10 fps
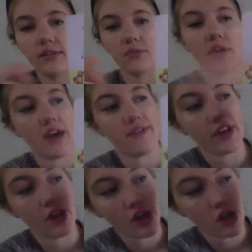We have
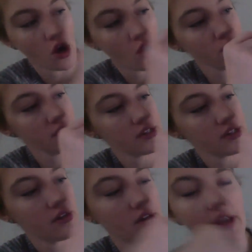a goat,
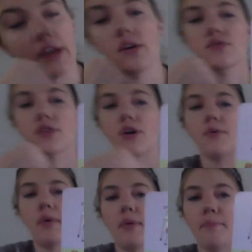and goats go
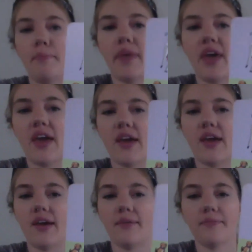meh.